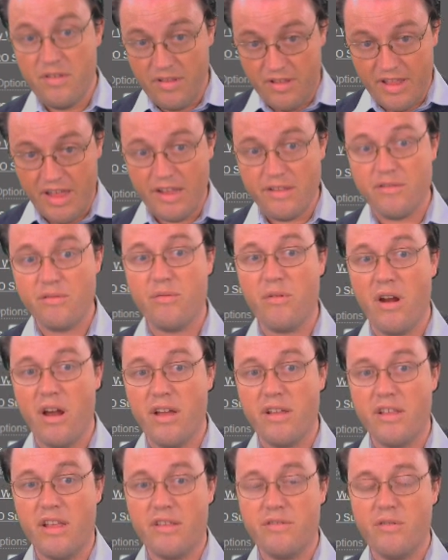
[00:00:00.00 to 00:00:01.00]
That's
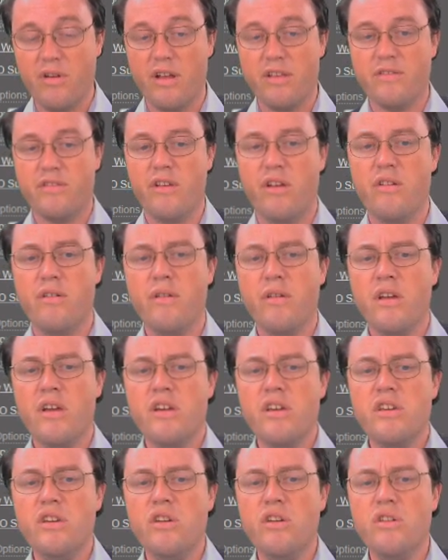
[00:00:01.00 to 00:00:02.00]
right. So
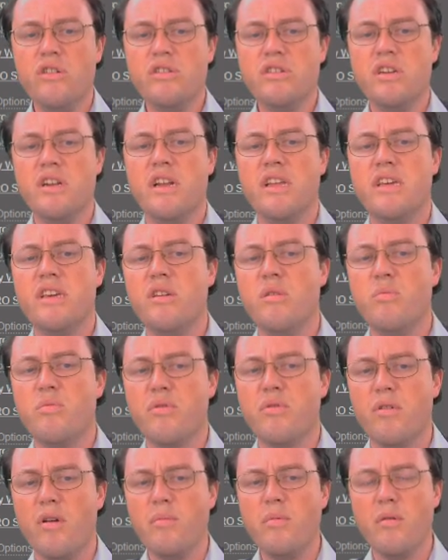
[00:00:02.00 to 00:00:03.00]
usually you
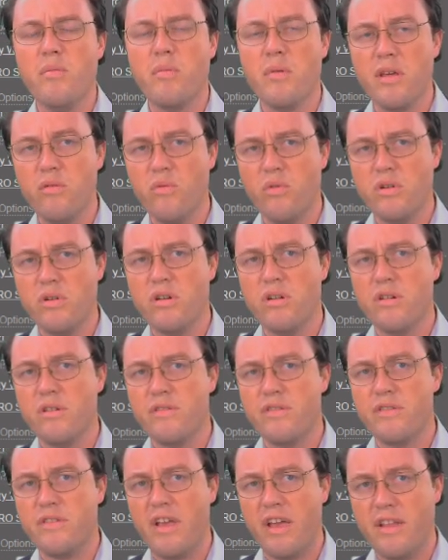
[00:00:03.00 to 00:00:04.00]
probably wouldn't
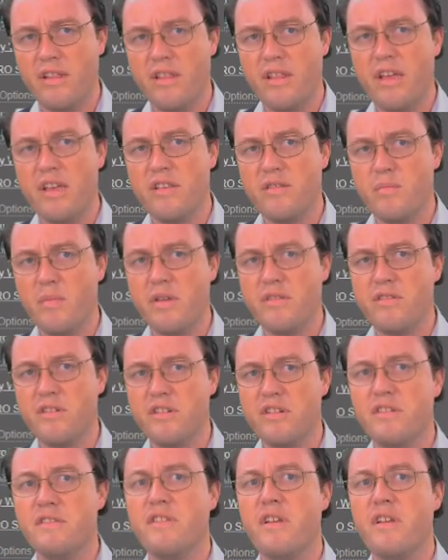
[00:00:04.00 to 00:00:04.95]
send these messages